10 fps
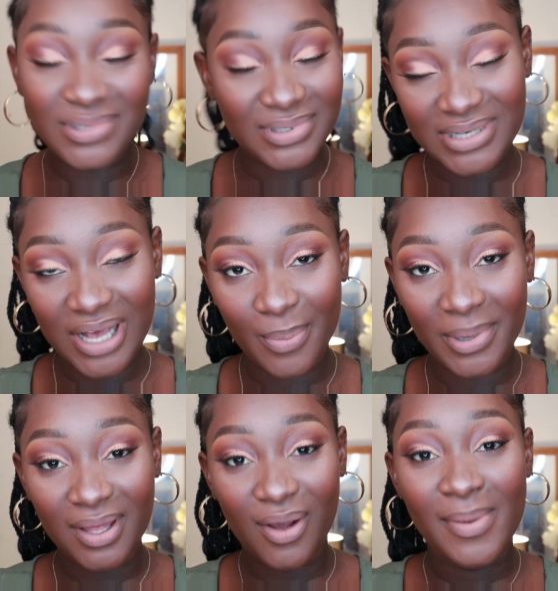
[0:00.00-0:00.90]
Tell me in
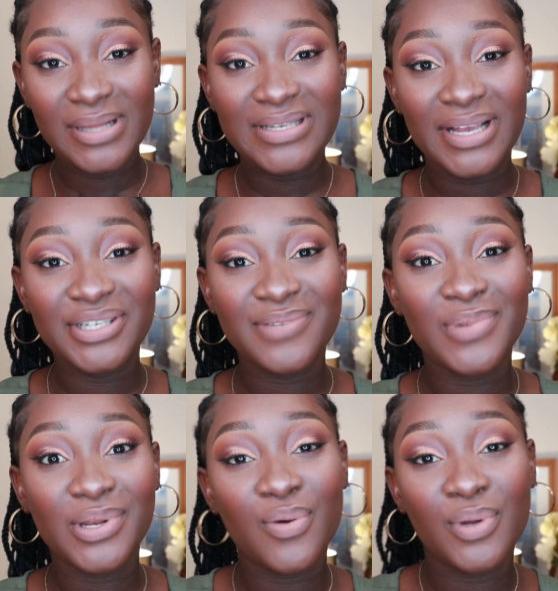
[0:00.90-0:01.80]
the comment section
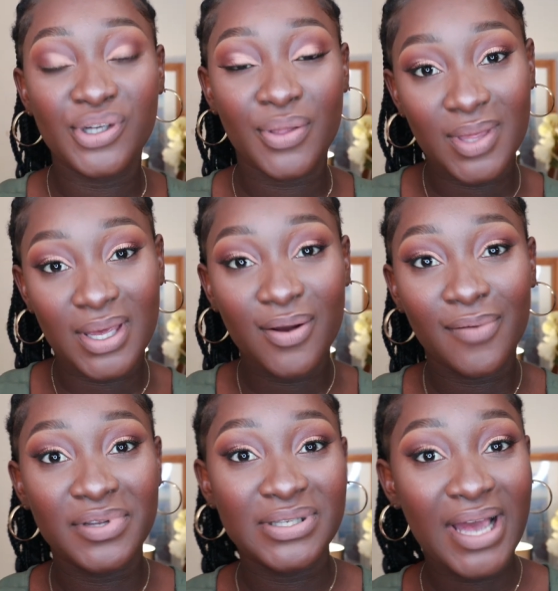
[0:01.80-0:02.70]
below what you think of
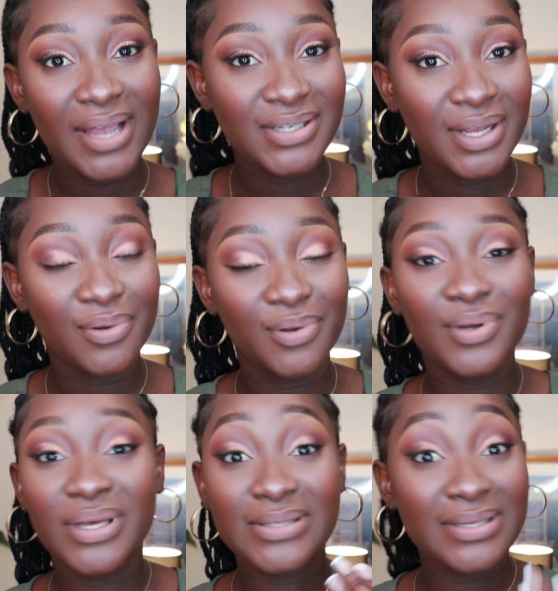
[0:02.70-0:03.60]
this eyeshadow look.
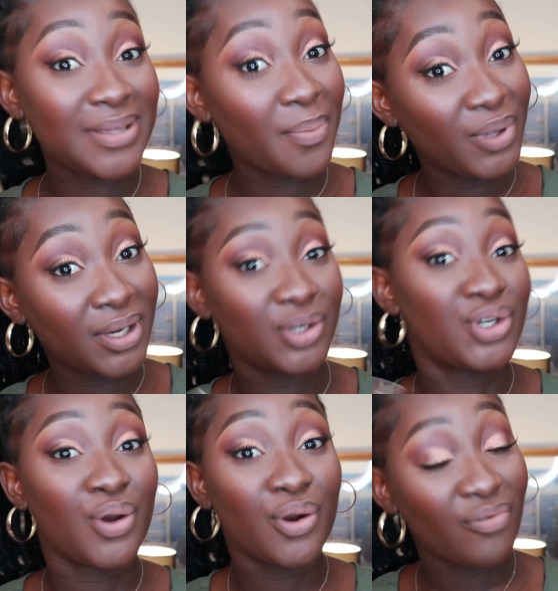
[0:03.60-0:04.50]
Is this something that you're
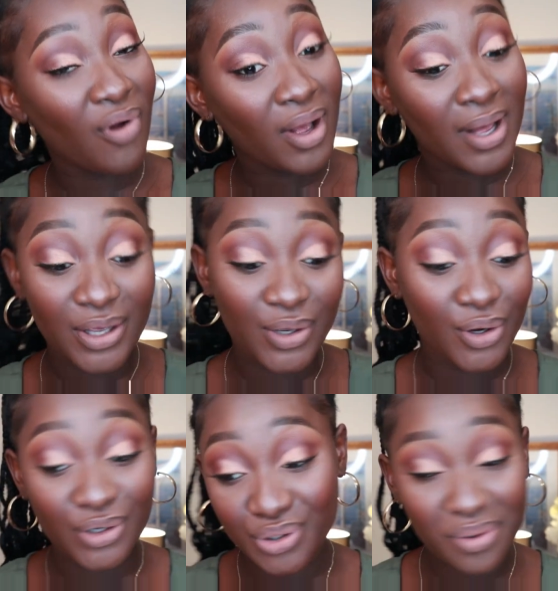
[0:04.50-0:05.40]
gonna rock? Are you
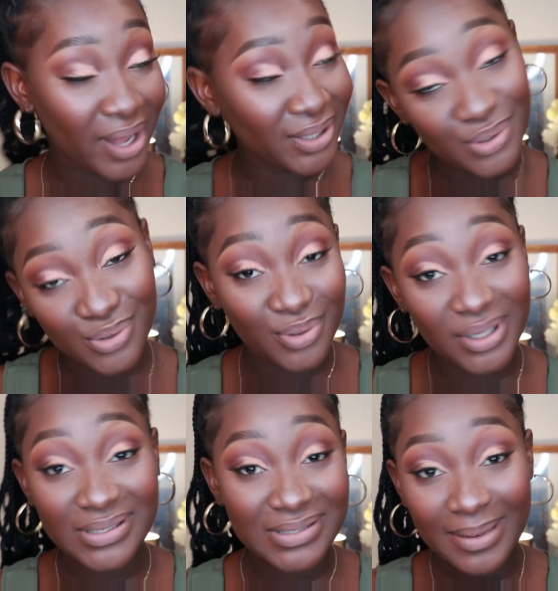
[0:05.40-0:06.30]
gonna try to do the
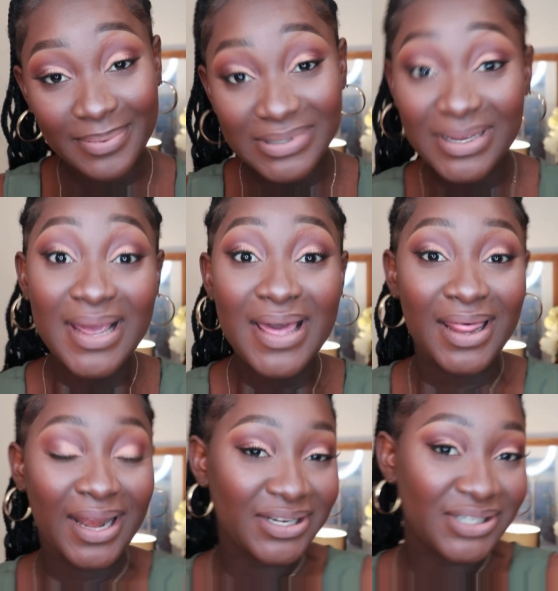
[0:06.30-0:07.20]
steps that
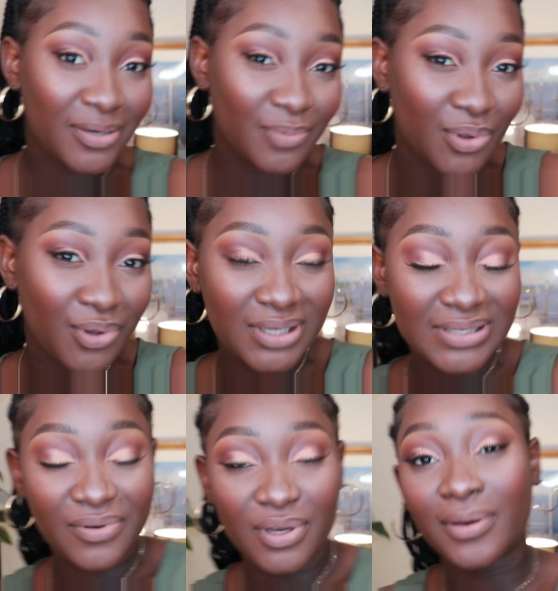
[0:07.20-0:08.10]
I shared with you in this
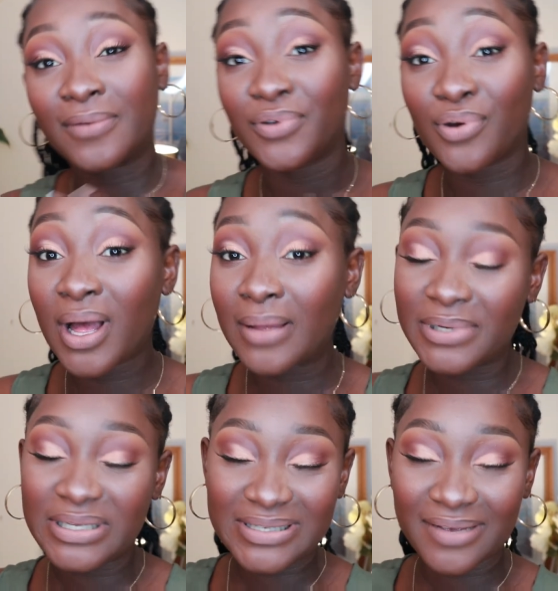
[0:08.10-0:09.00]
video? If you are,
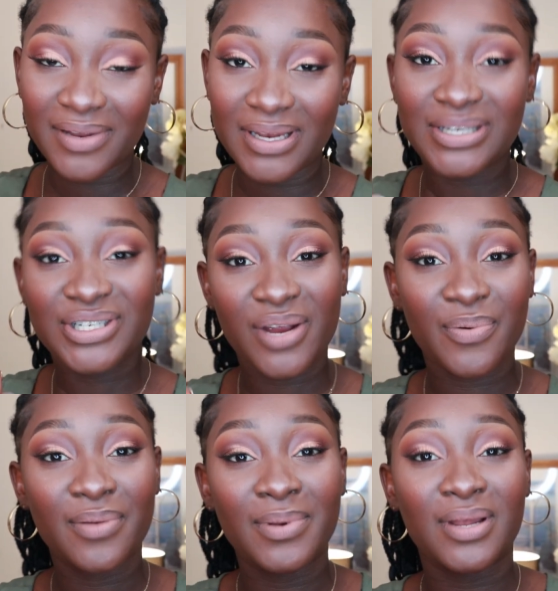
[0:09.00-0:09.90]
please definitely share
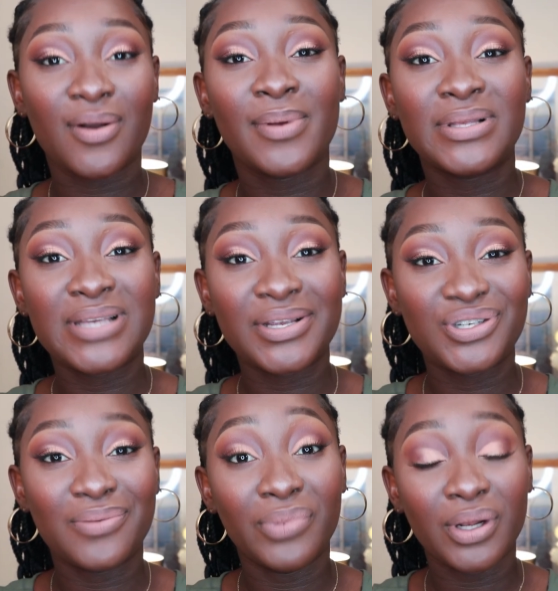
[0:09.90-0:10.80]
with me in the comment
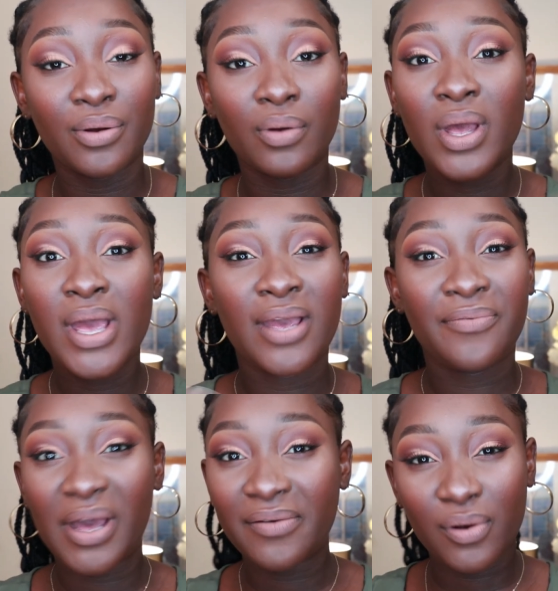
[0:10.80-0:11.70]
section below. If
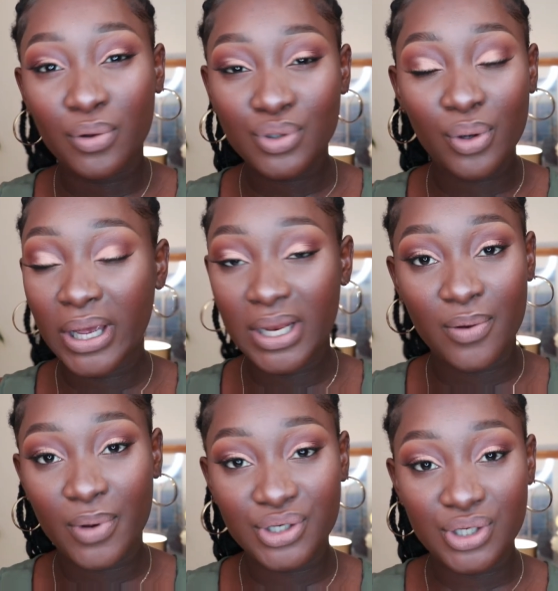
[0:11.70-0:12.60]
you have also any
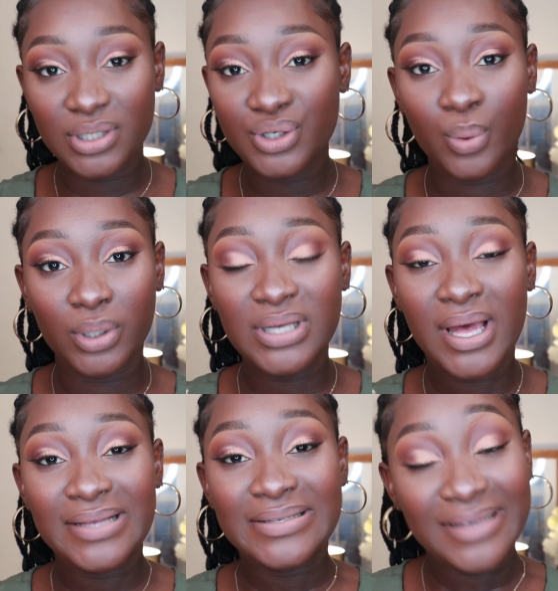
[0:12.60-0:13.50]
questions you want to
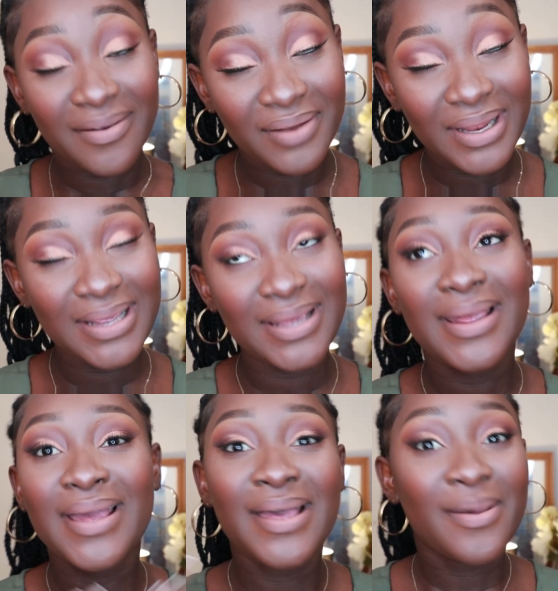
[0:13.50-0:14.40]
ask, definitely
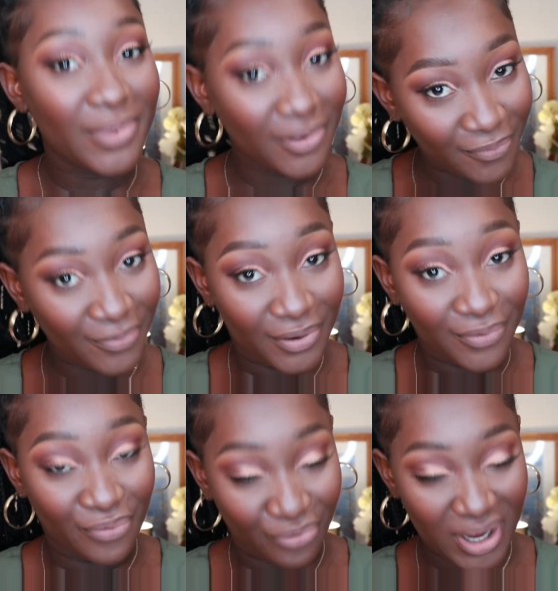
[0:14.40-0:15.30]
feel
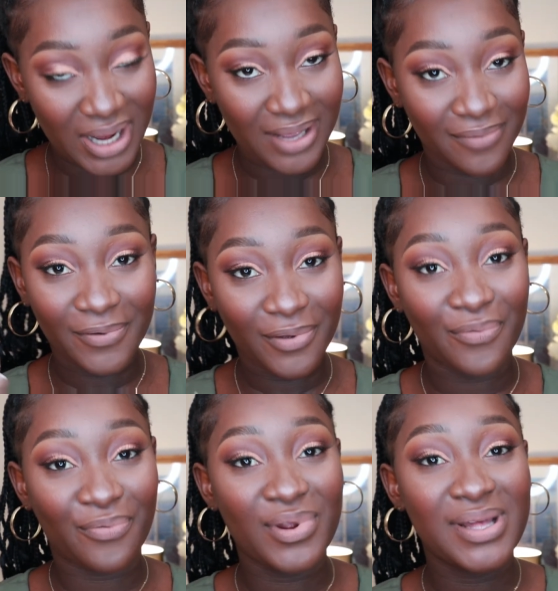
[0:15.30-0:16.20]
free
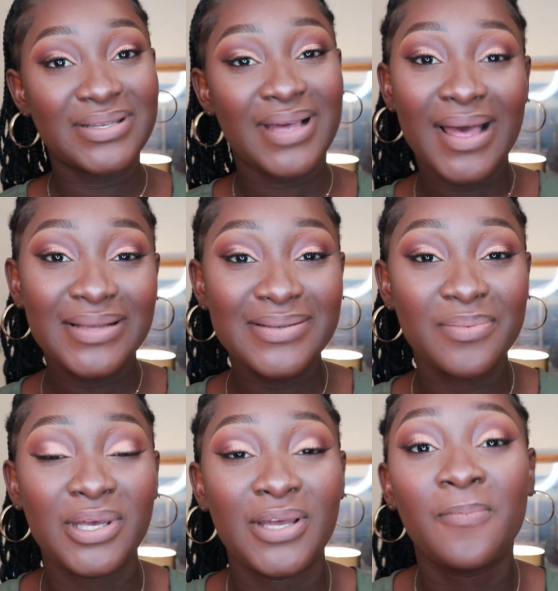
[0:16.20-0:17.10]
to ask
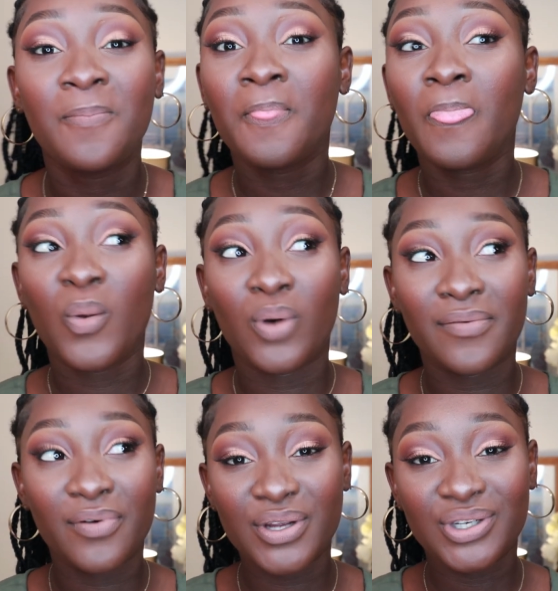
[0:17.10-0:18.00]
me whatever
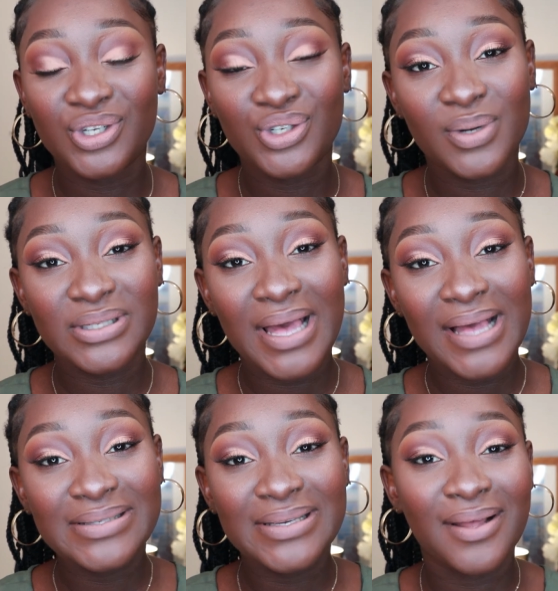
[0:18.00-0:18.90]
questions you want to
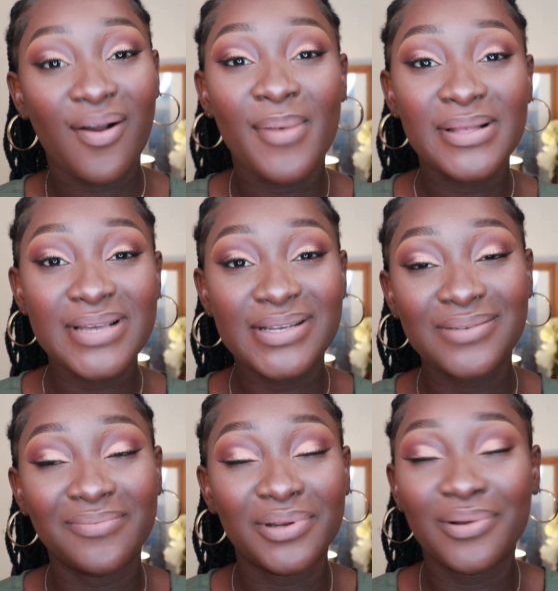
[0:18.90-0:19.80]
ask in the comment
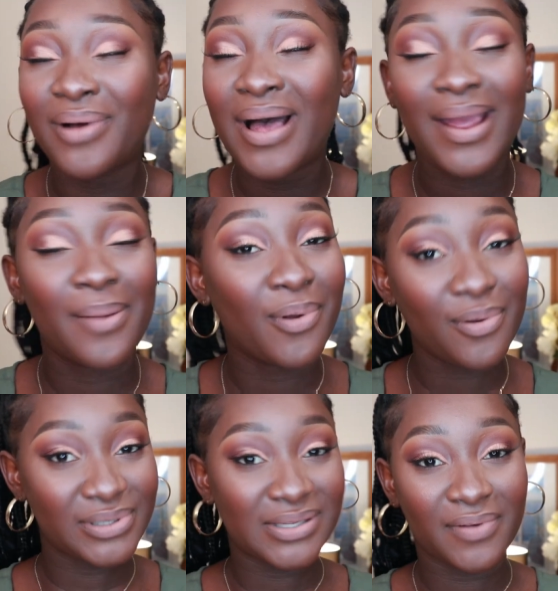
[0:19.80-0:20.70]
section below. I am
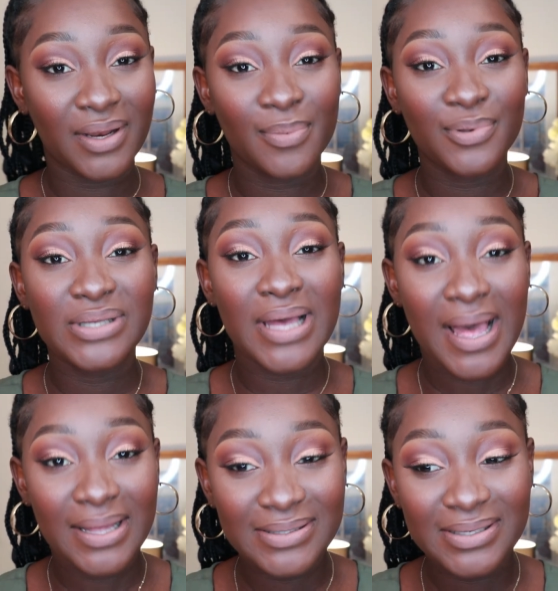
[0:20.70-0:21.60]
always available to
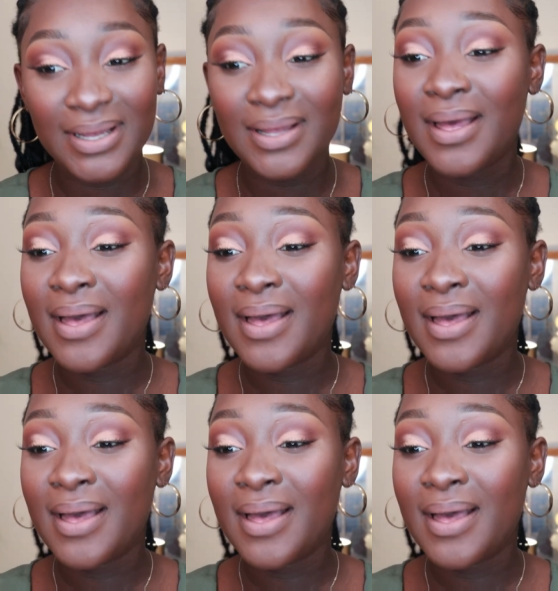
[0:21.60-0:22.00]
answer.